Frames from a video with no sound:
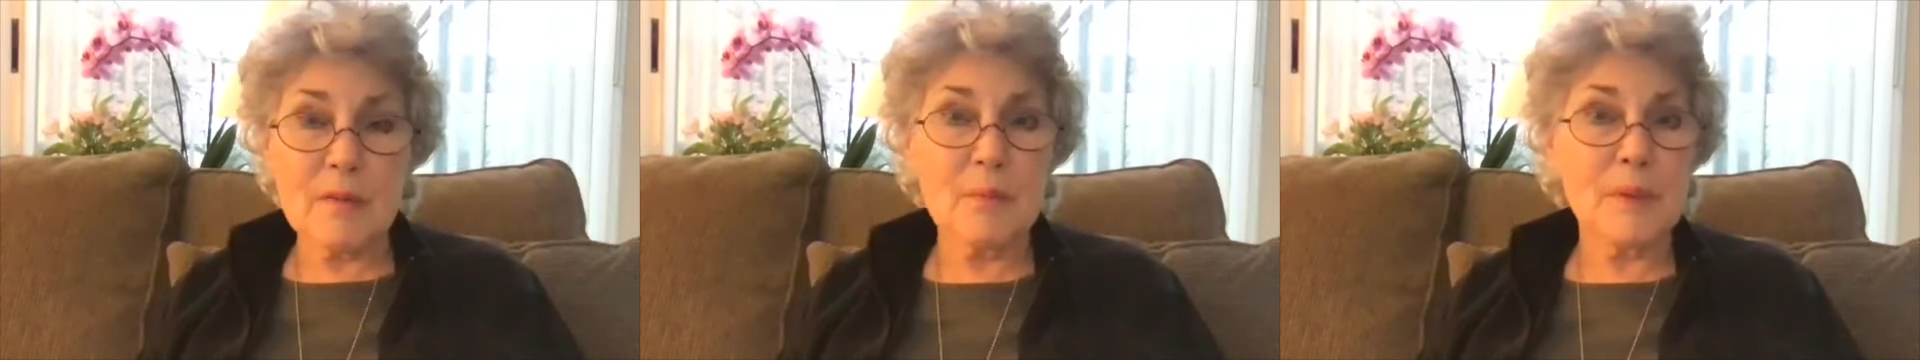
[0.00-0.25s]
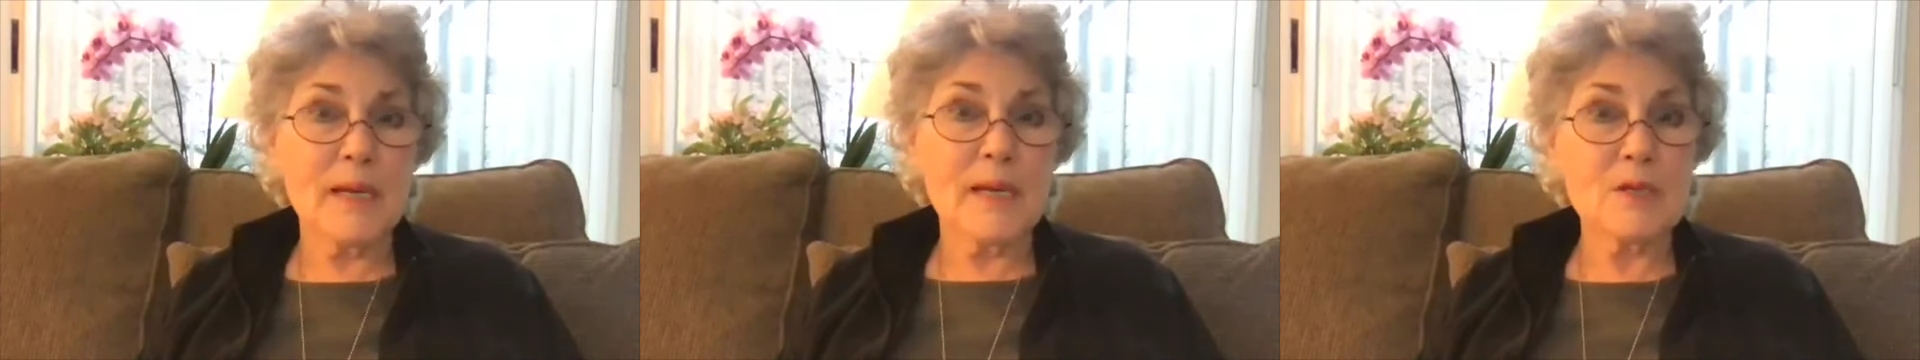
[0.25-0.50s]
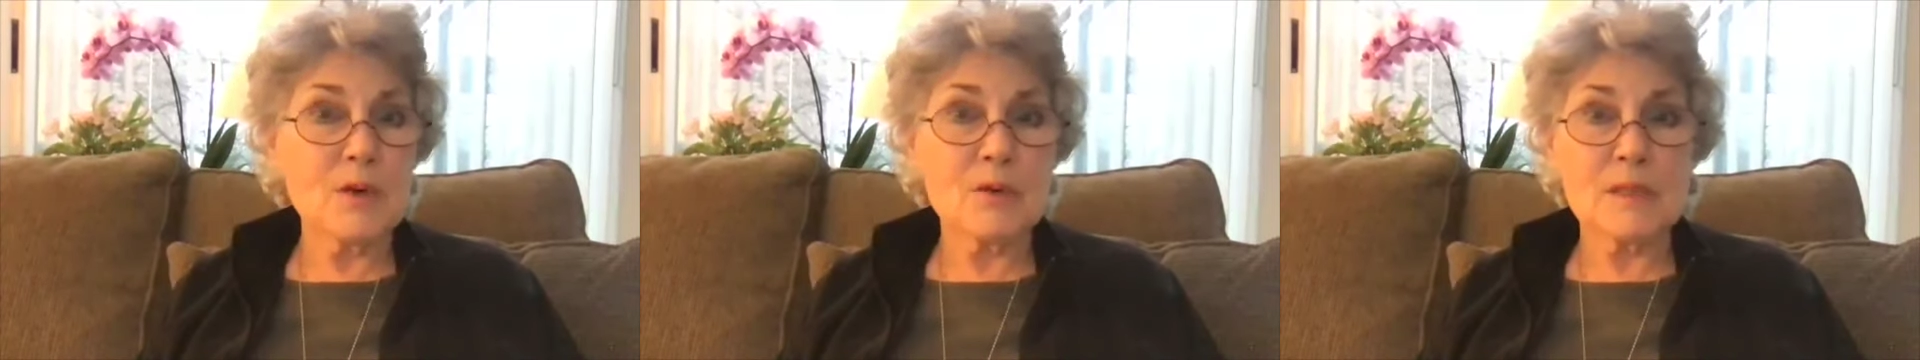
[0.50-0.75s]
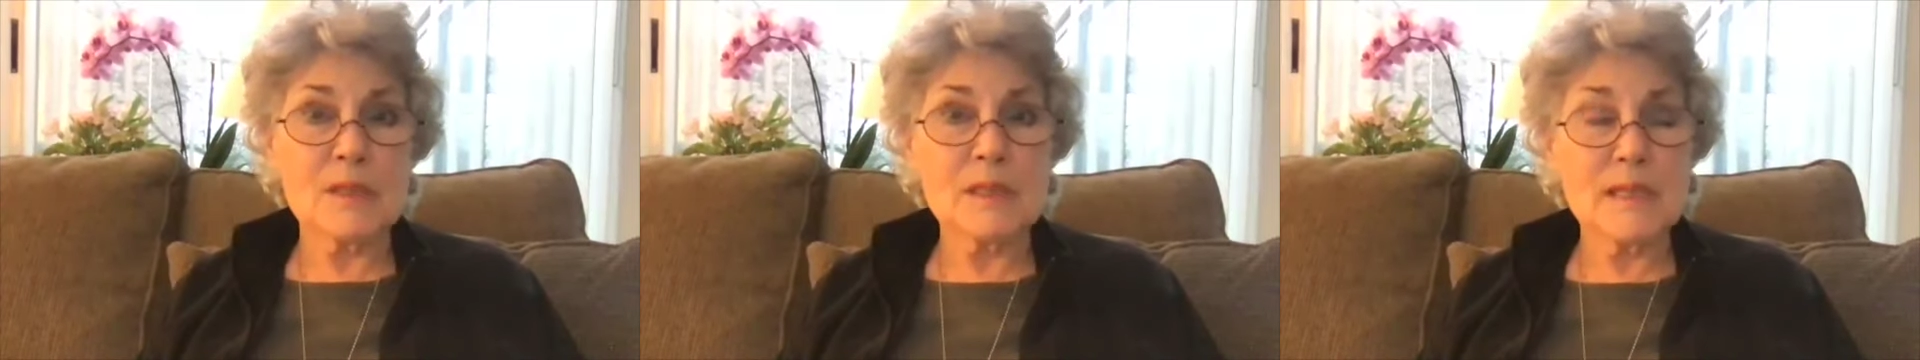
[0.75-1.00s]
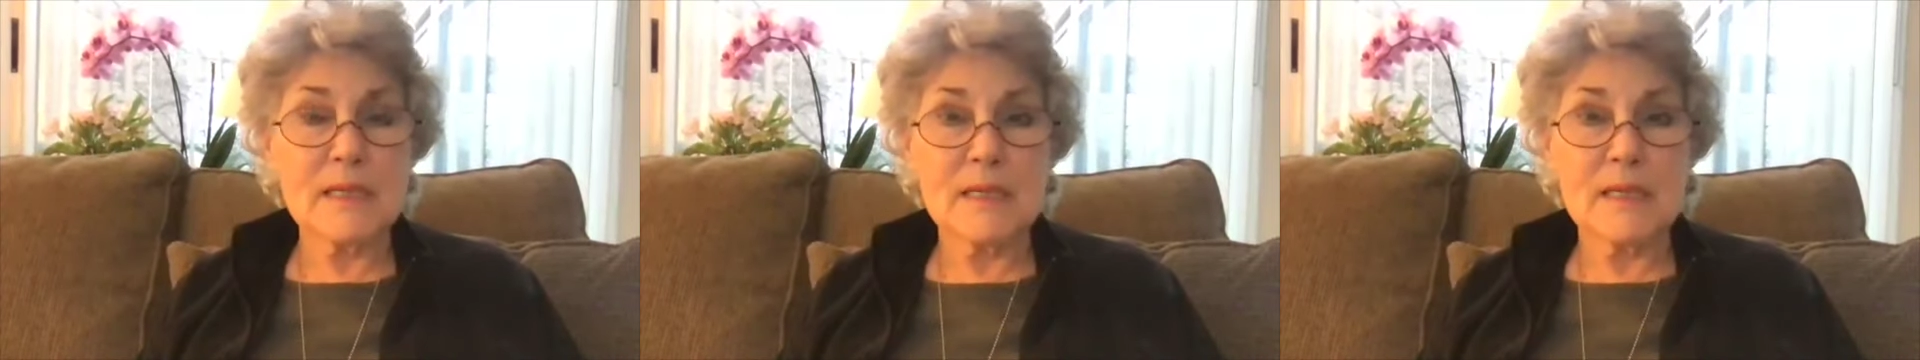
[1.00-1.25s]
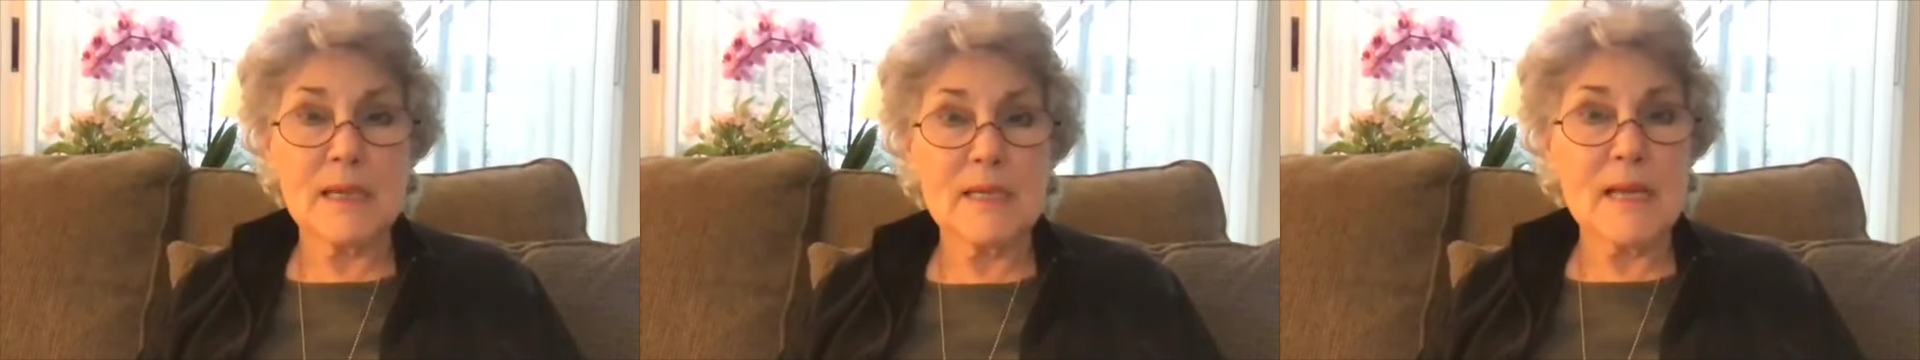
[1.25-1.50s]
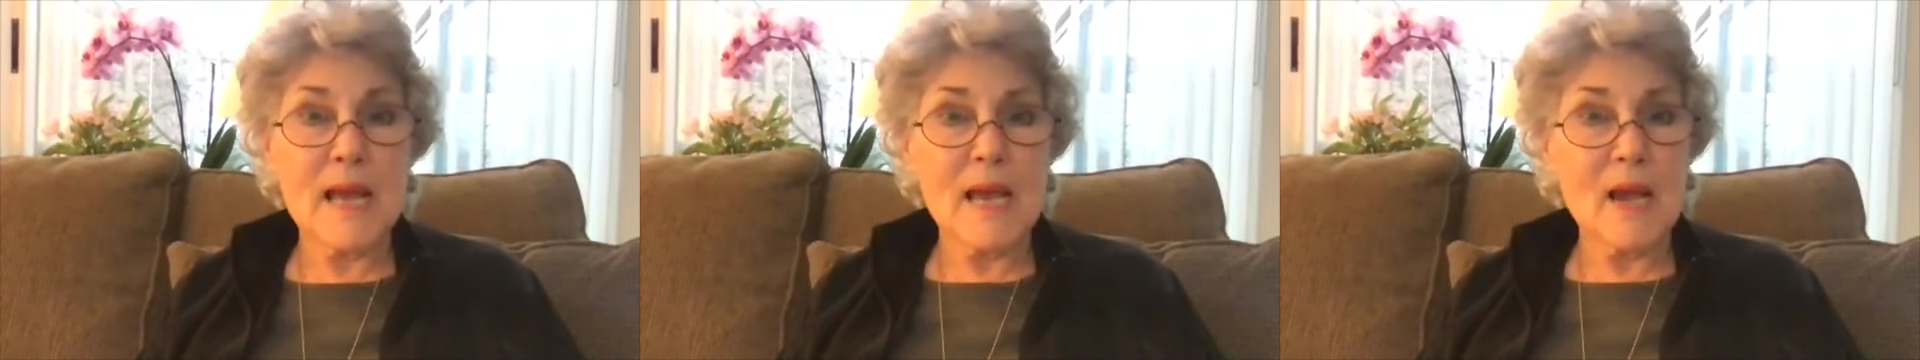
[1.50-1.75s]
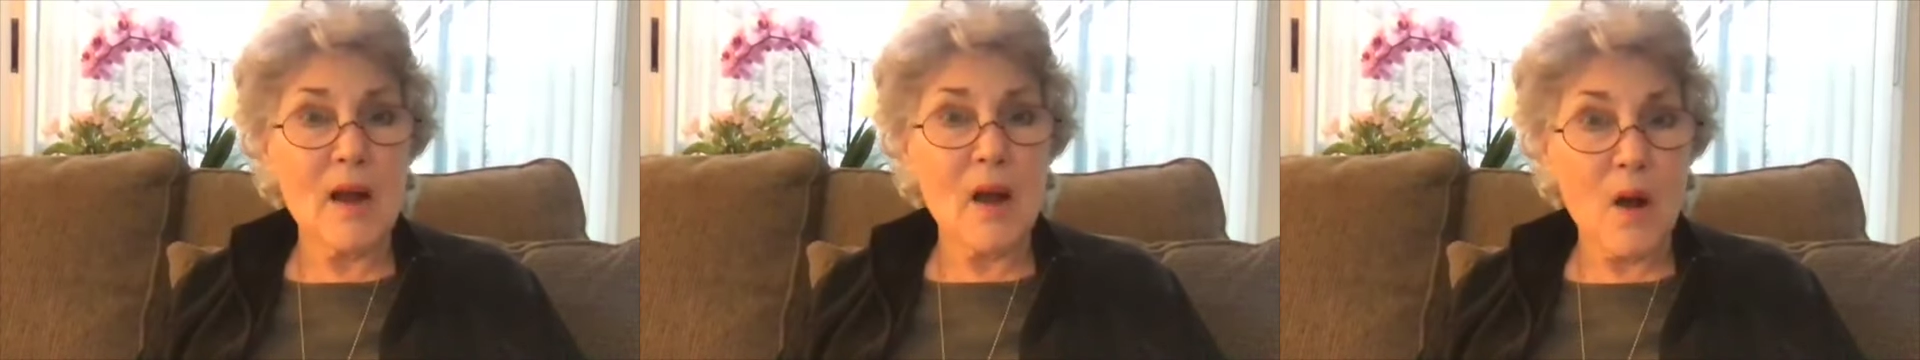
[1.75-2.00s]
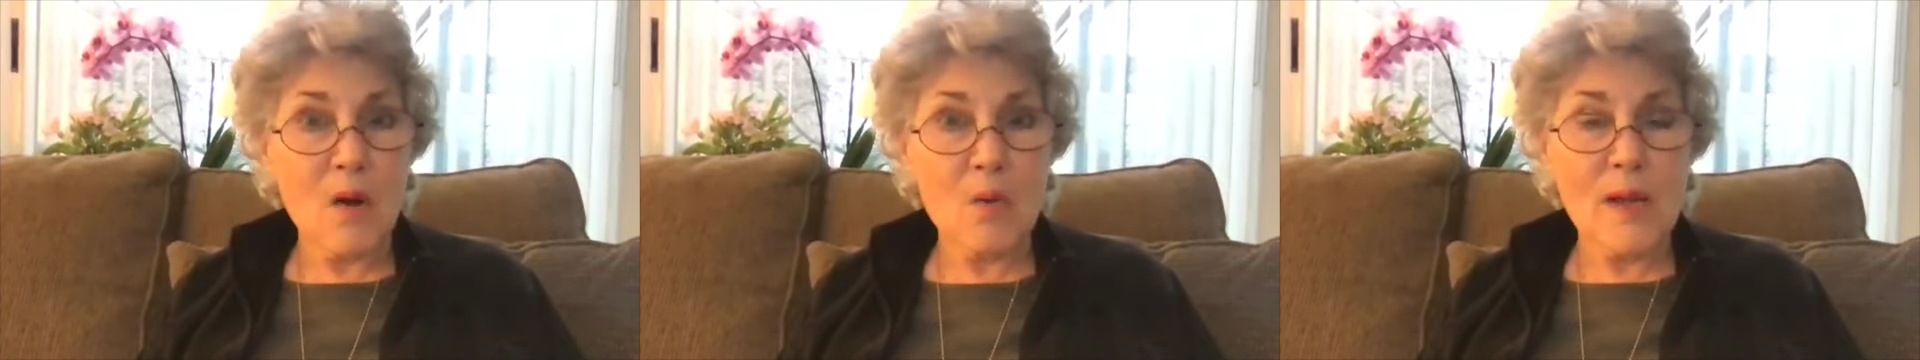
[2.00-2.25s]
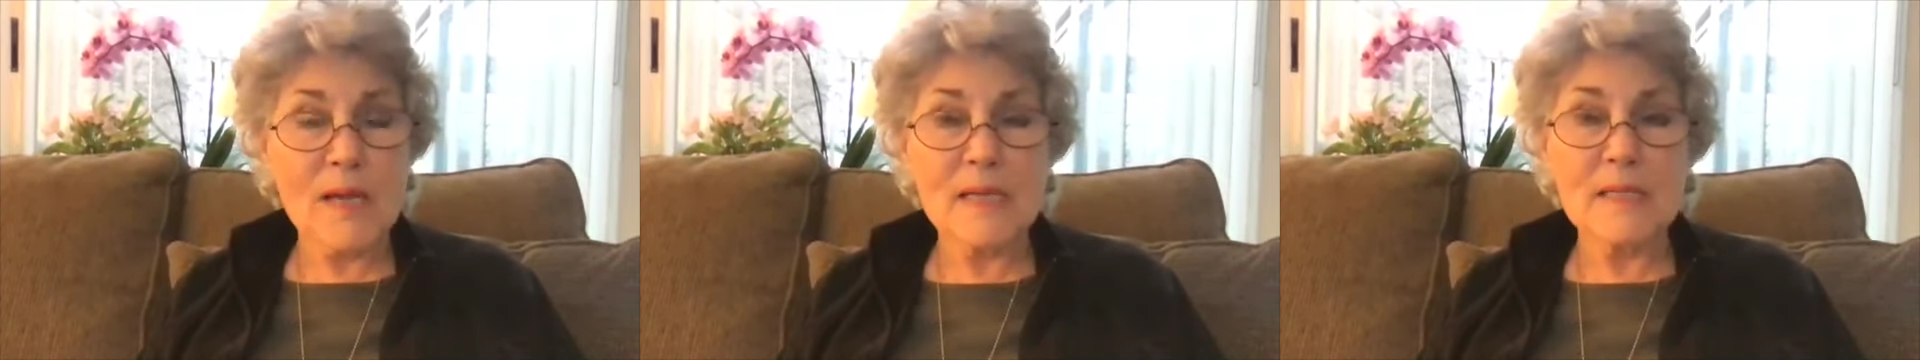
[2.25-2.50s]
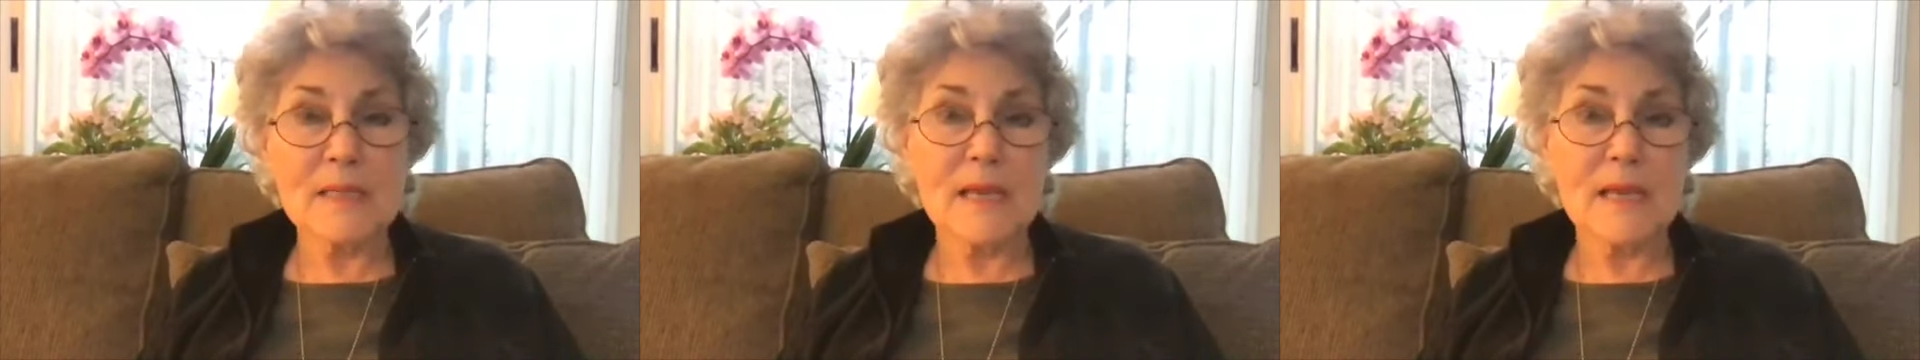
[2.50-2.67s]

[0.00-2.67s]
but I don't see it always